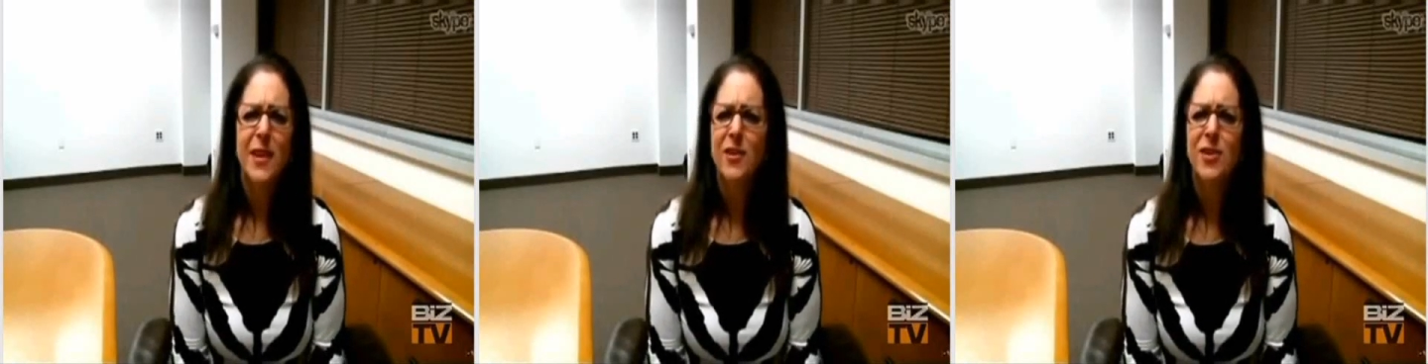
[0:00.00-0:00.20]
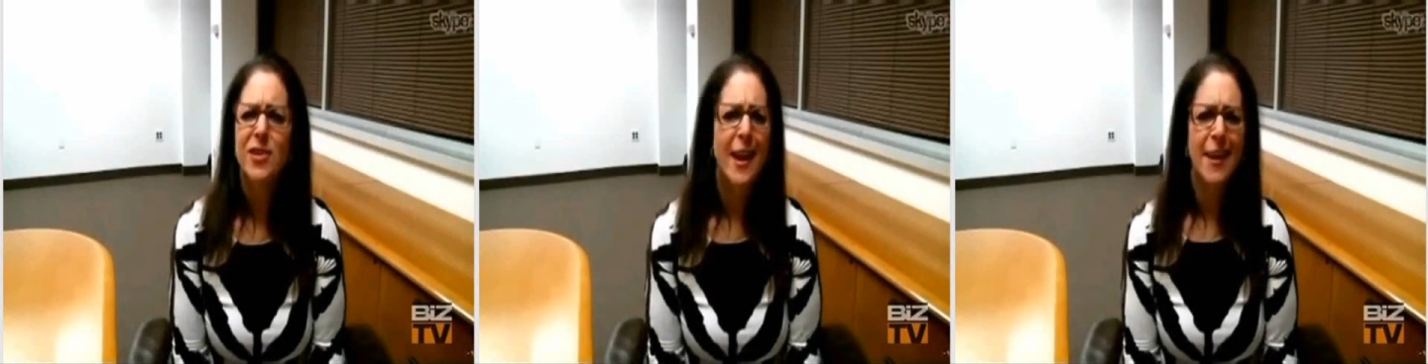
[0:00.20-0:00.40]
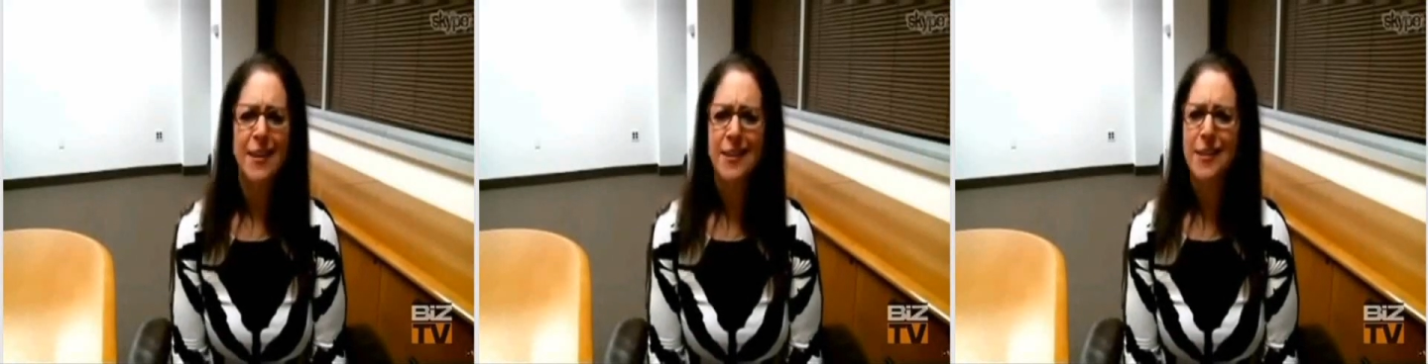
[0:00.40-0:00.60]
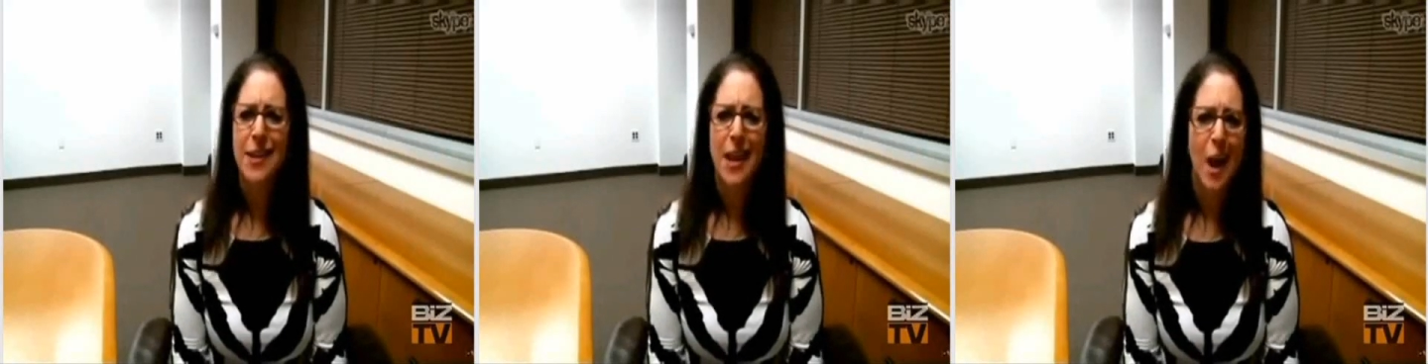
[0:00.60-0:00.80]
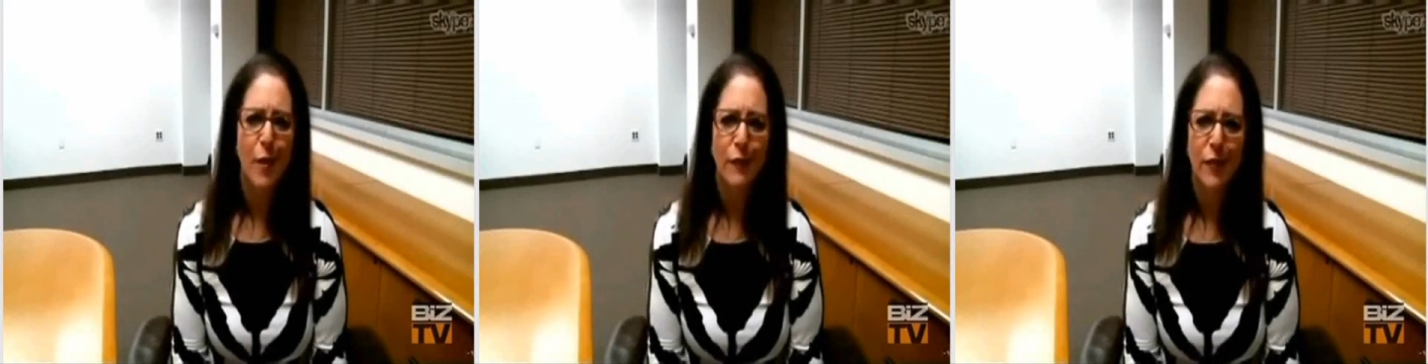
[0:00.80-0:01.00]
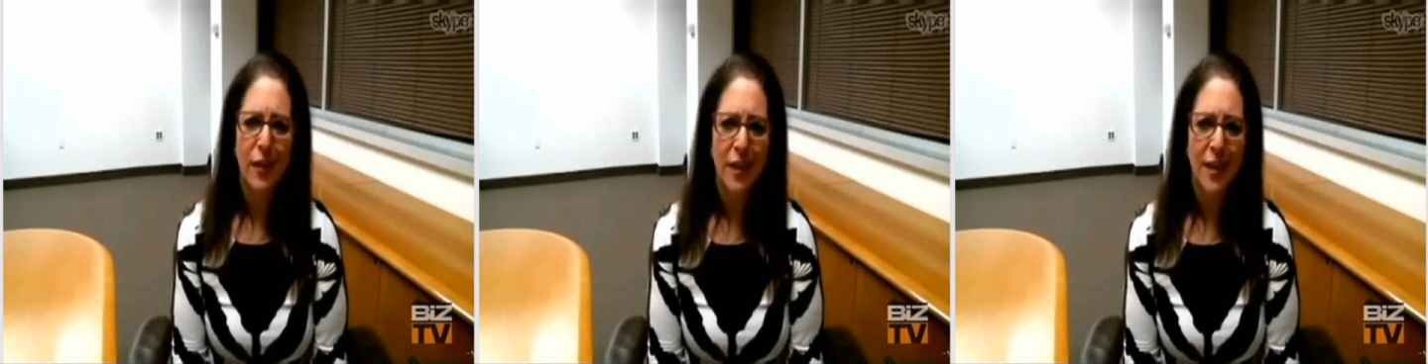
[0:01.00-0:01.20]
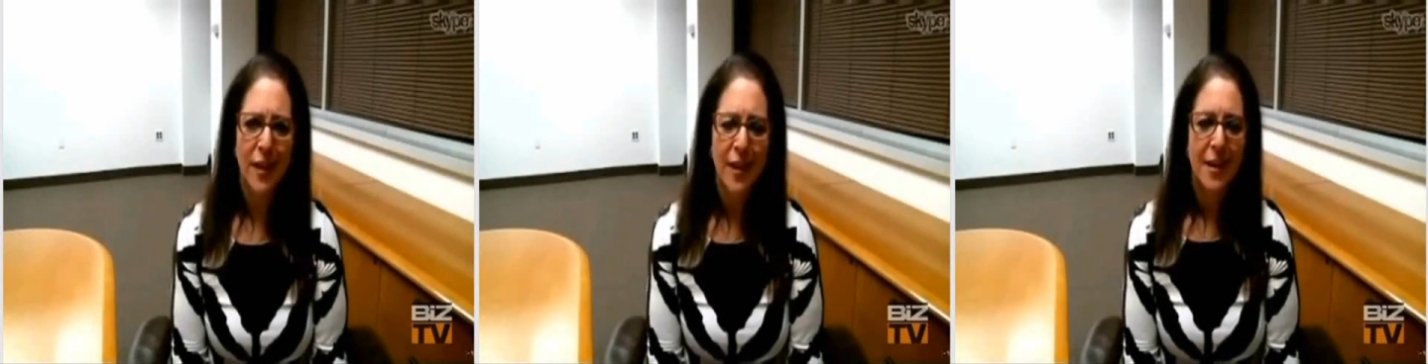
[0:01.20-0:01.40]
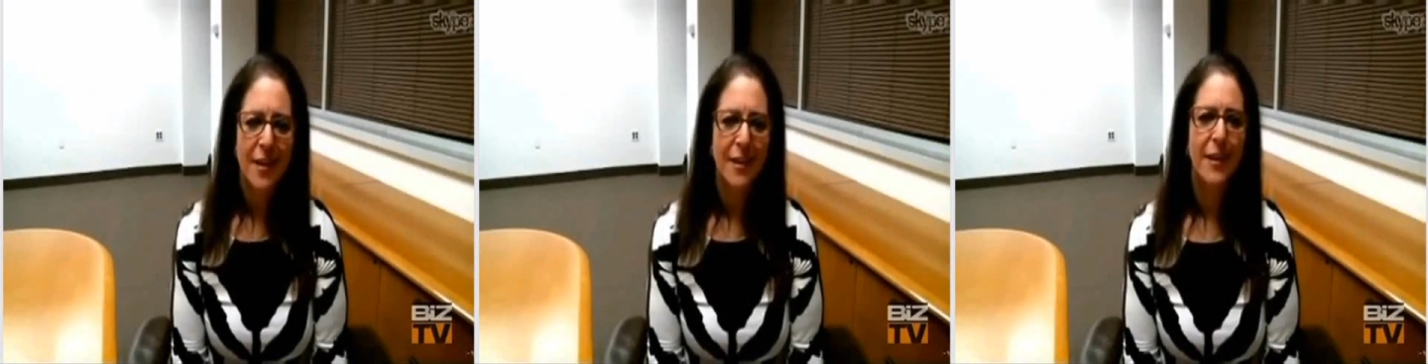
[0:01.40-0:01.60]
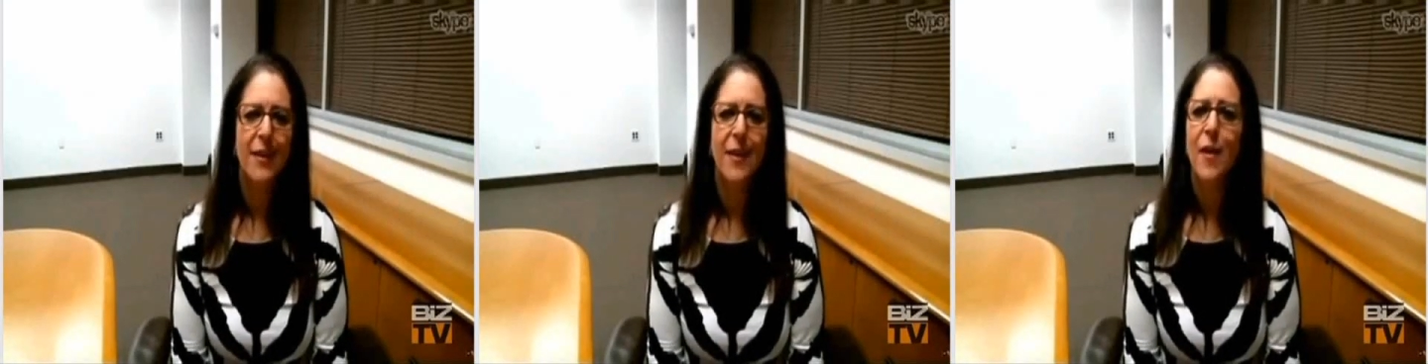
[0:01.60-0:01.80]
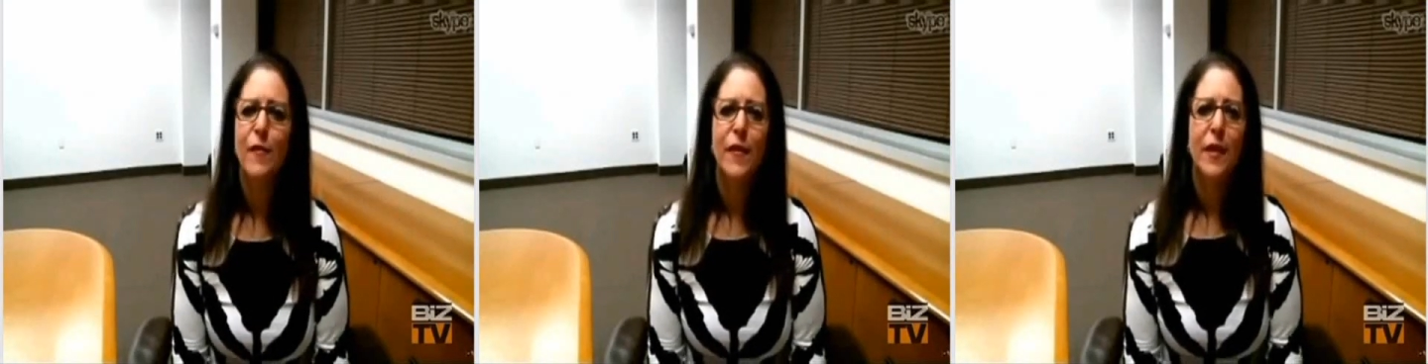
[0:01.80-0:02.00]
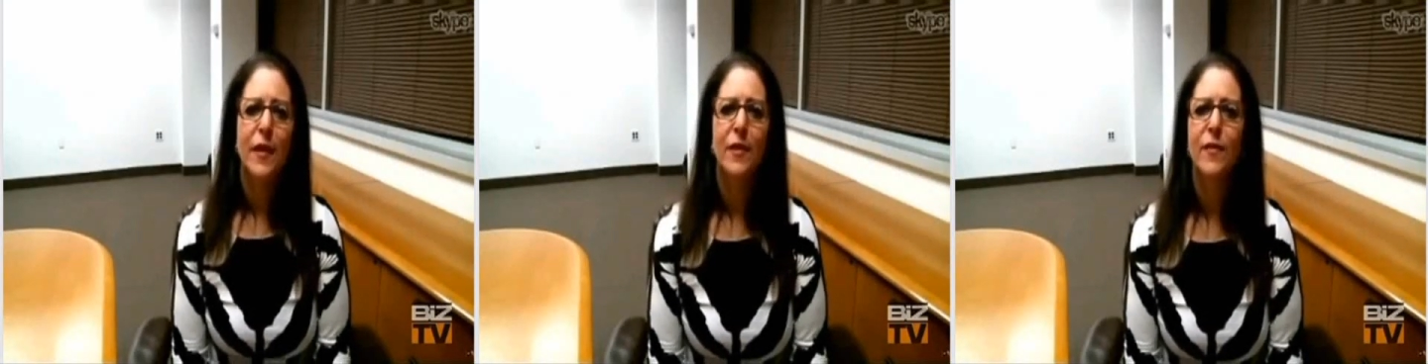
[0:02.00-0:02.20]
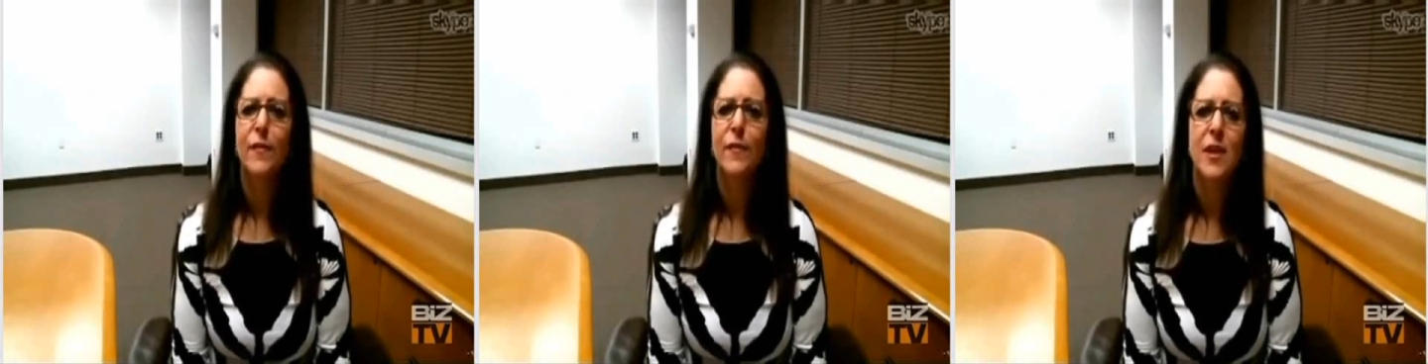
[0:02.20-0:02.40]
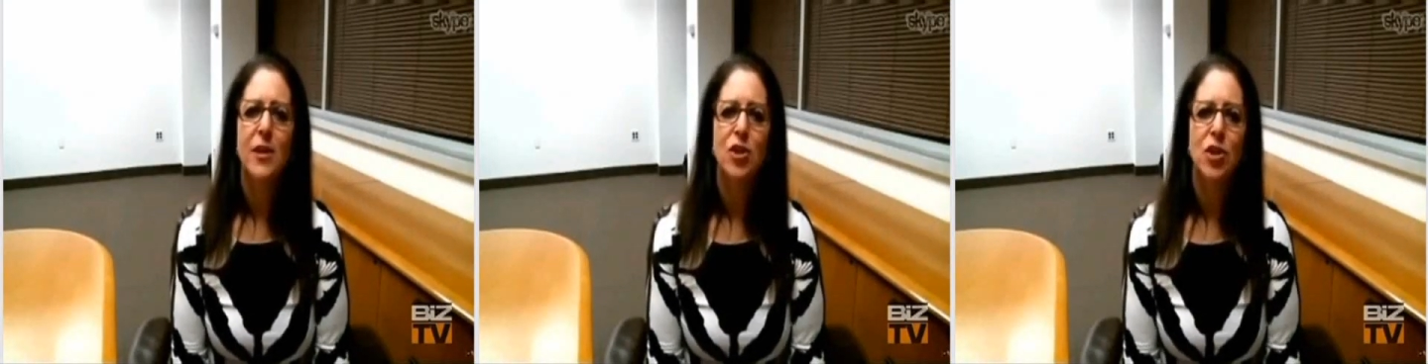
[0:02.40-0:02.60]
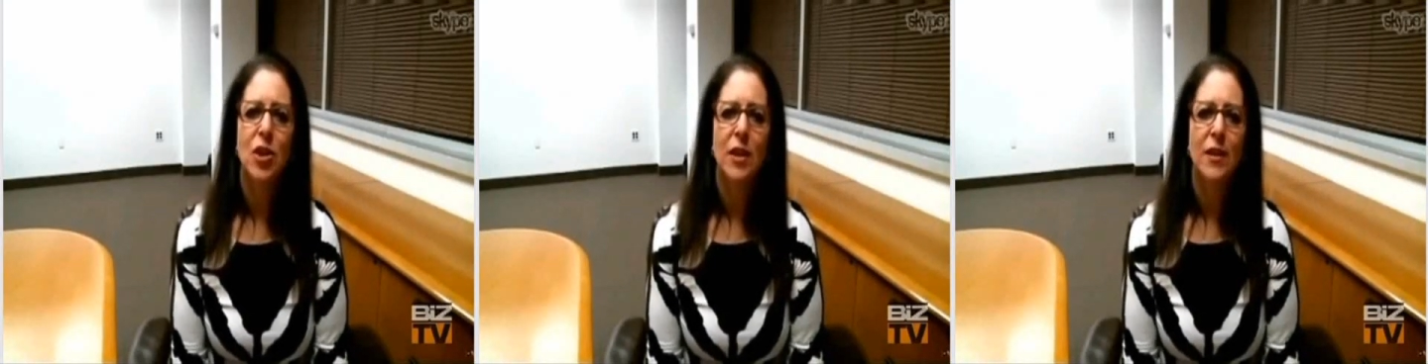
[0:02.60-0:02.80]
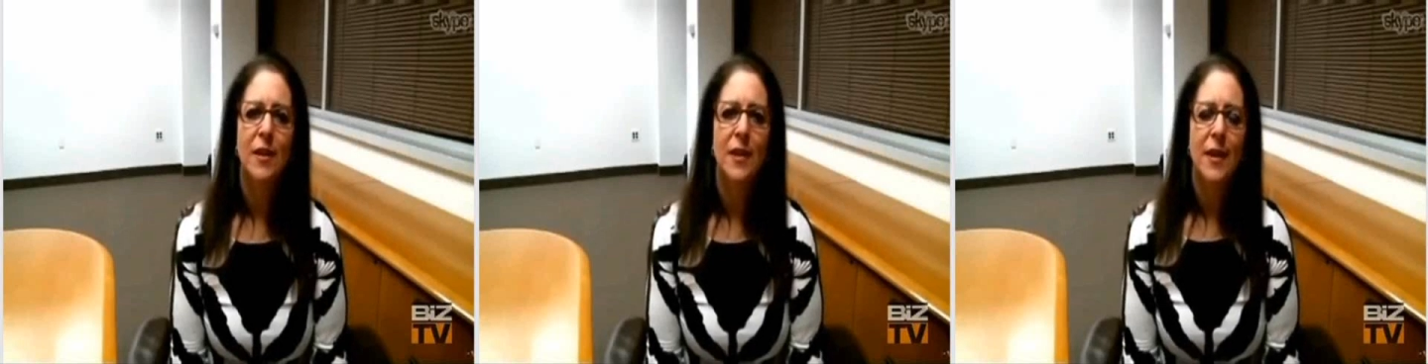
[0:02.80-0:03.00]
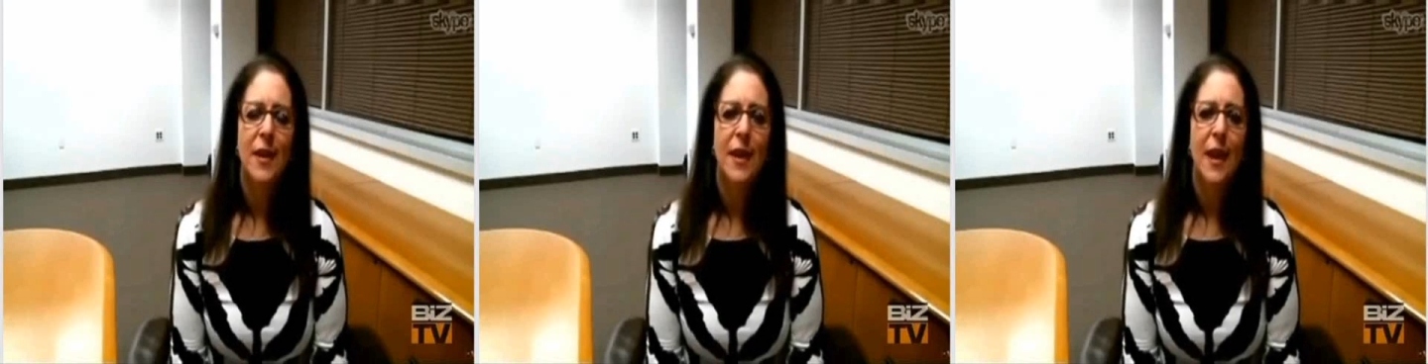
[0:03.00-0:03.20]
they're tech-savvy, they love innovation,